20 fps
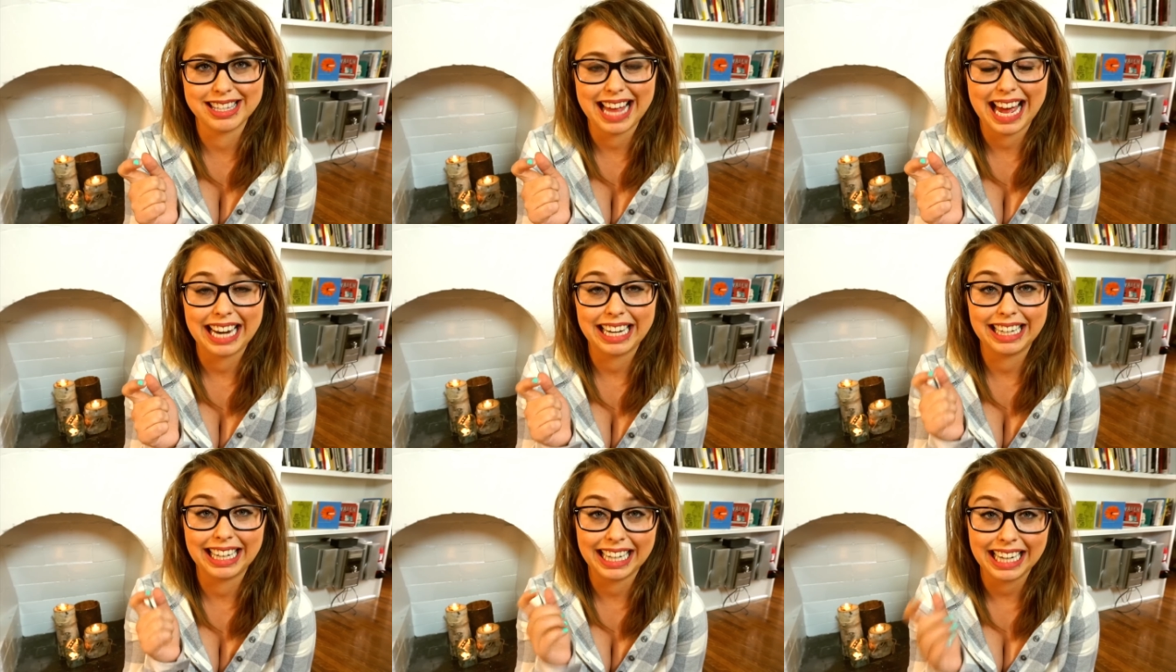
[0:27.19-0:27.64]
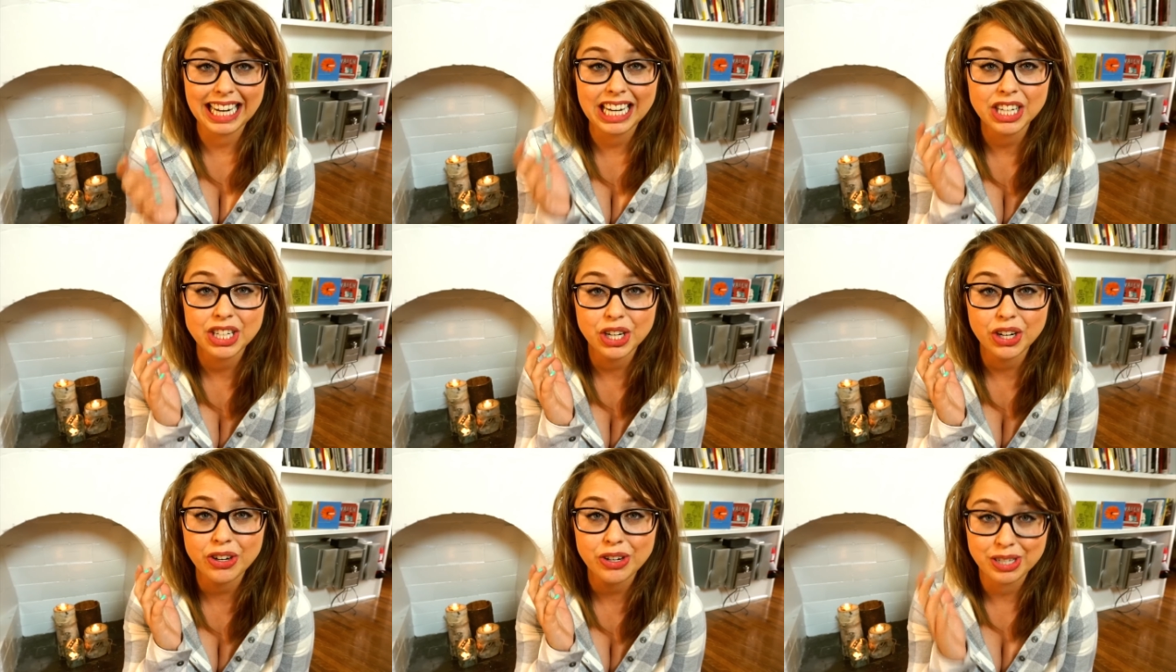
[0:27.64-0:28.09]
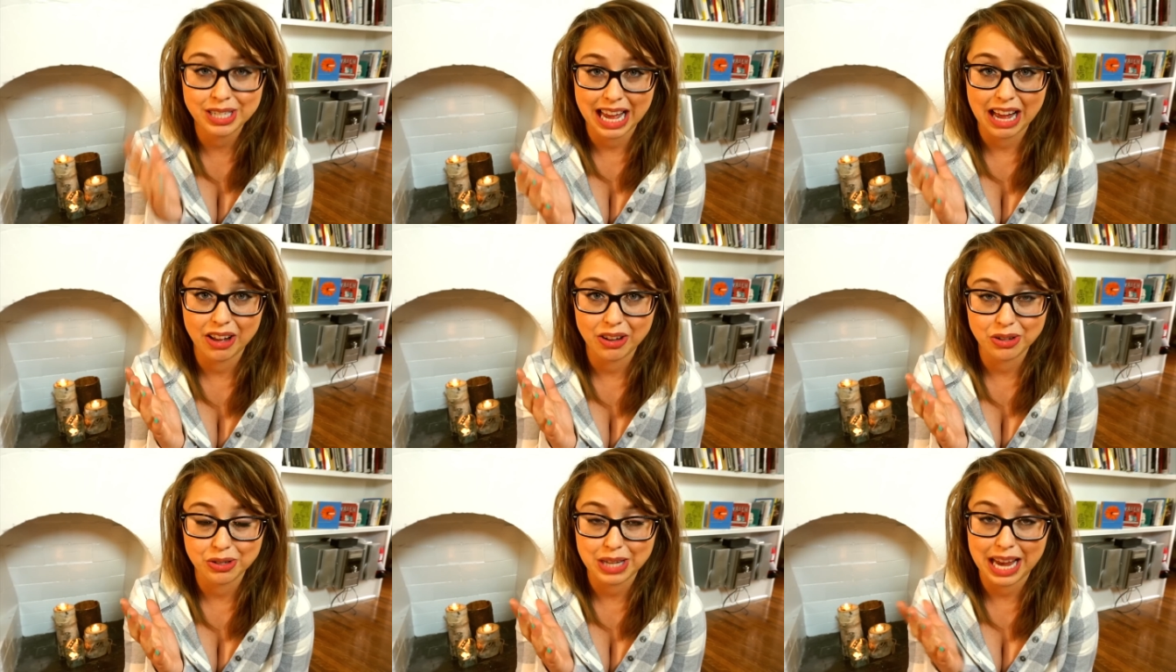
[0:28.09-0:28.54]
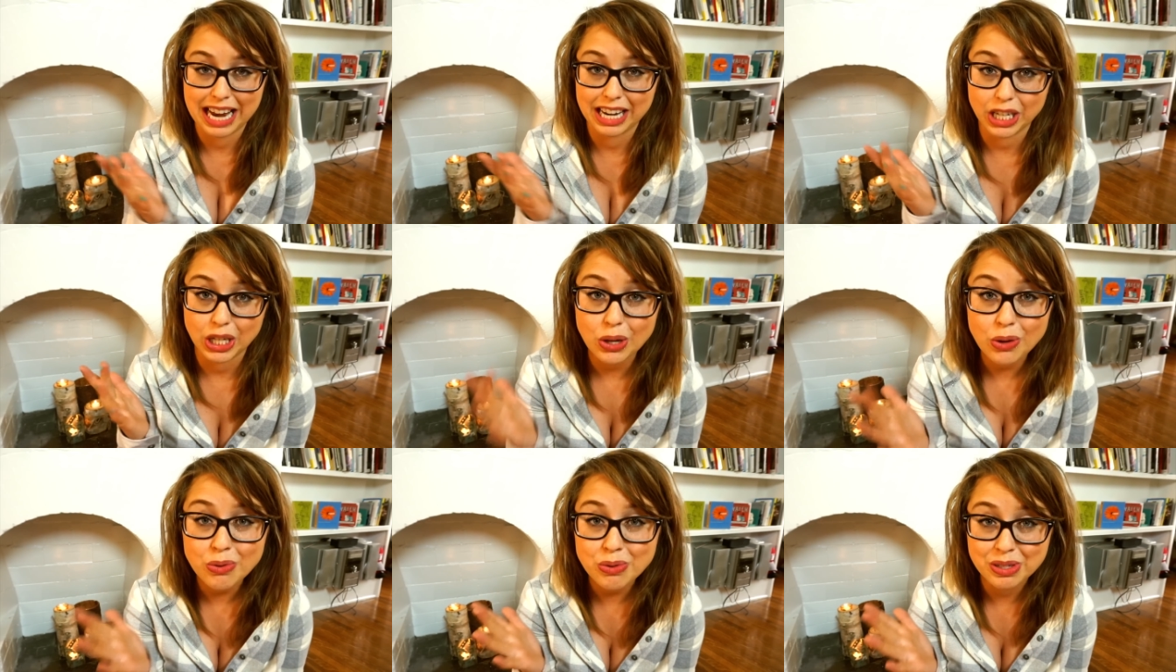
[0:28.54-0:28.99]
that get into your cells
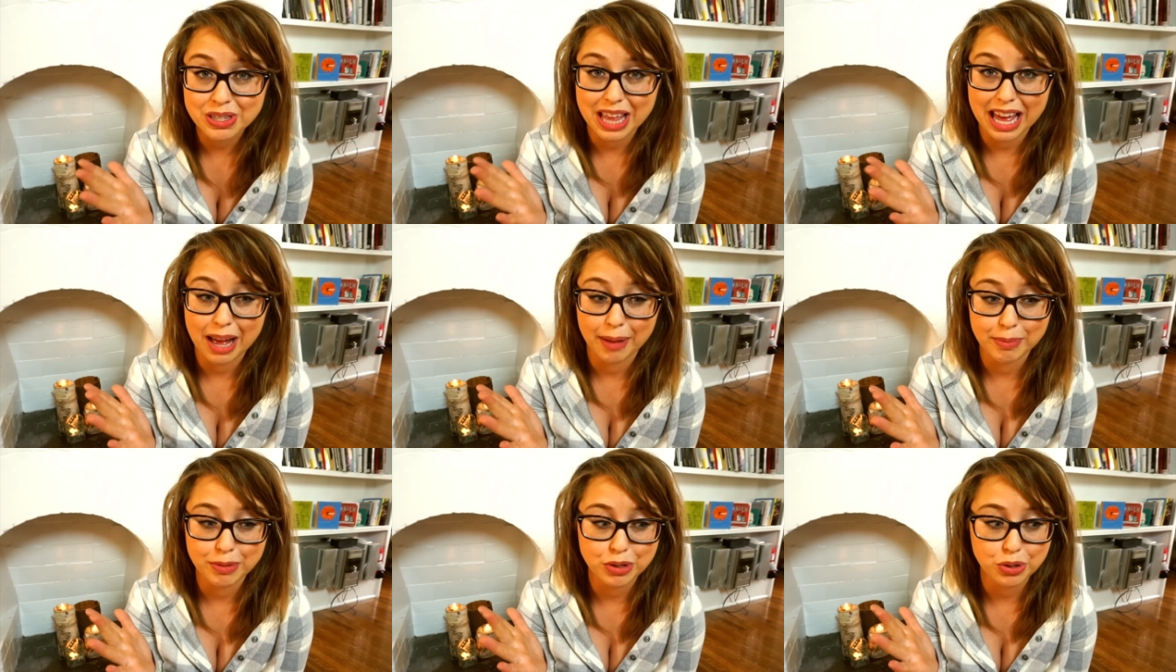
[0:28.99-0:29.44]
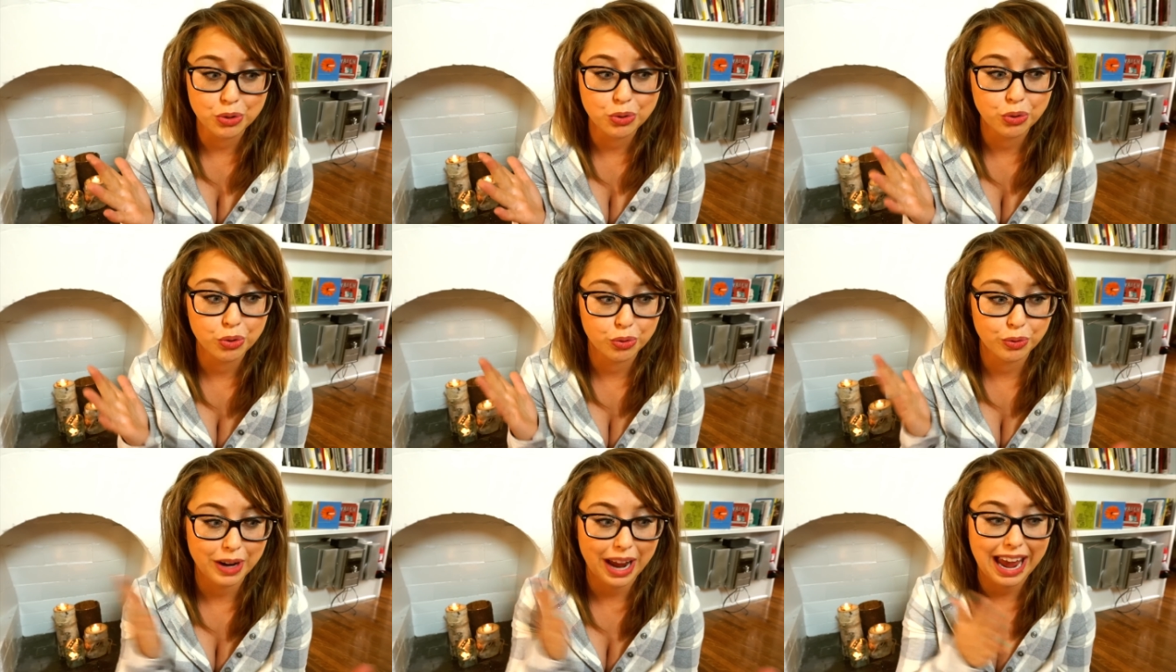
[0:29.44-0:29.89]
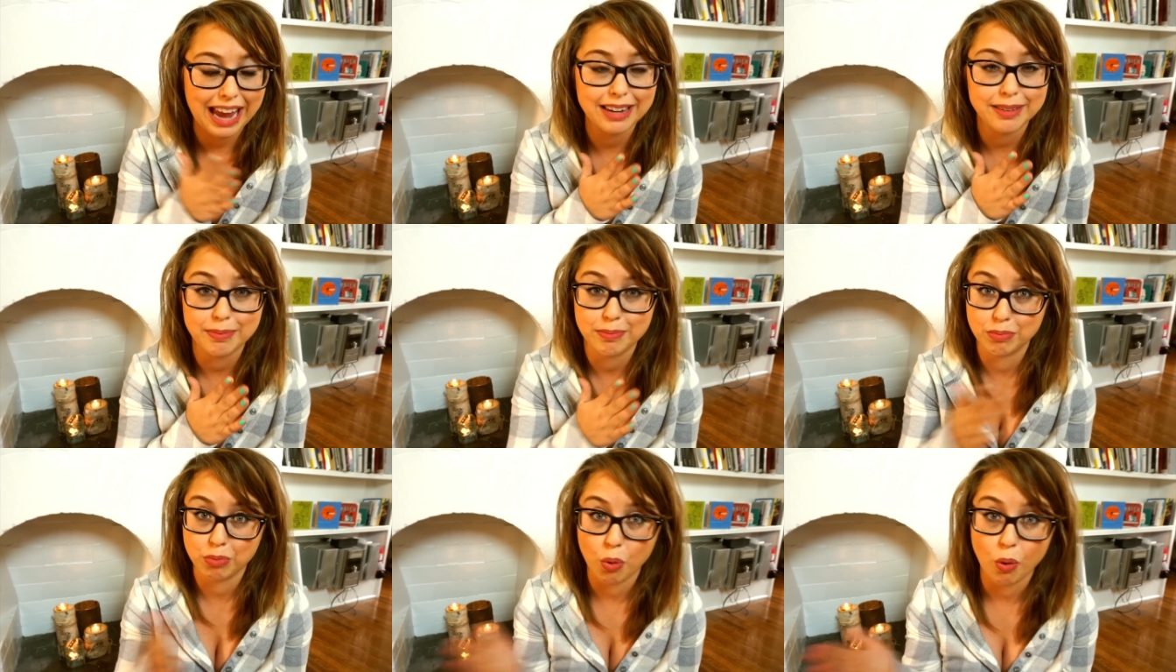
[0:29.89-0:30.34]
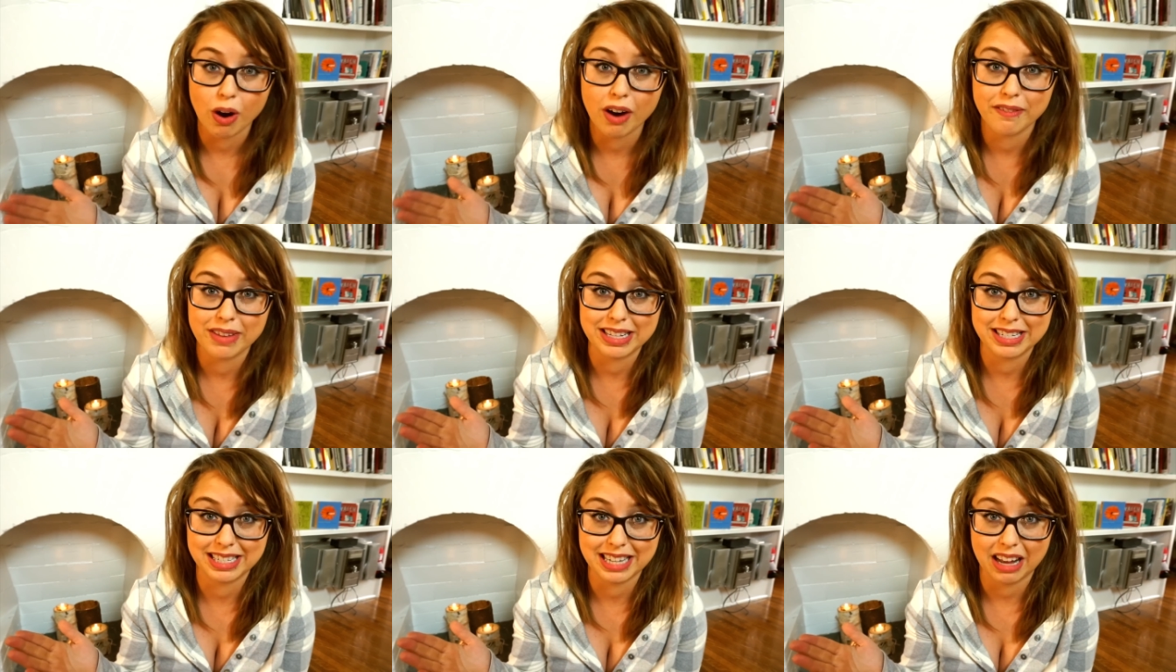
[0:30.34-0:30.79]
and use them to create more of
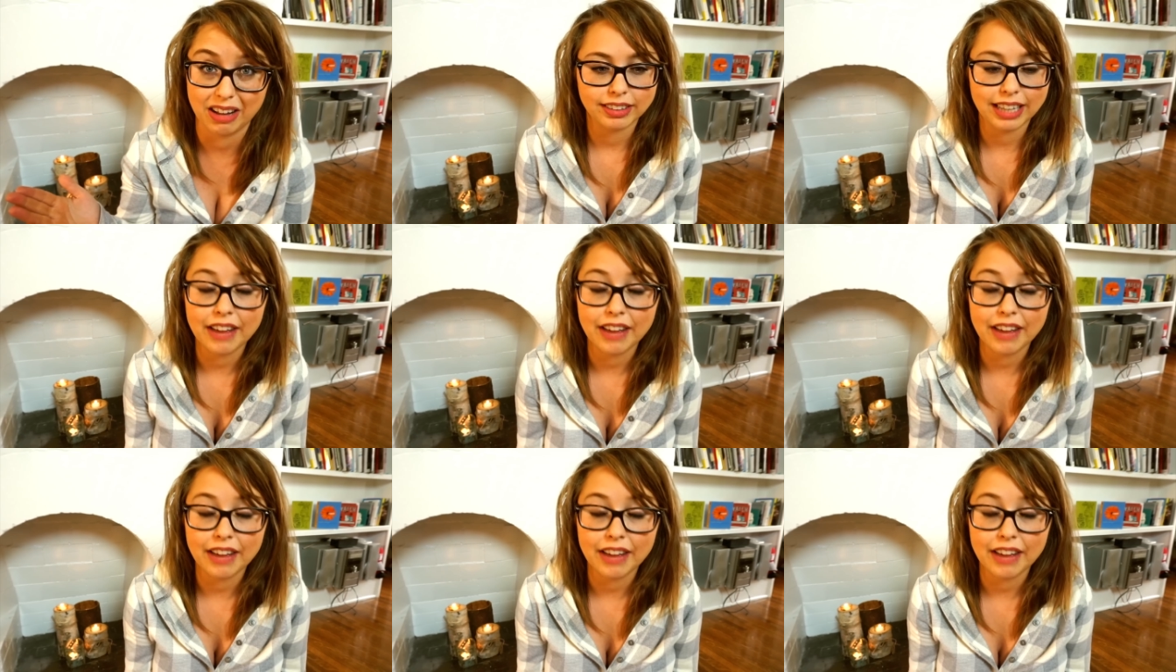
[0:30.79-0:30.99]
itself.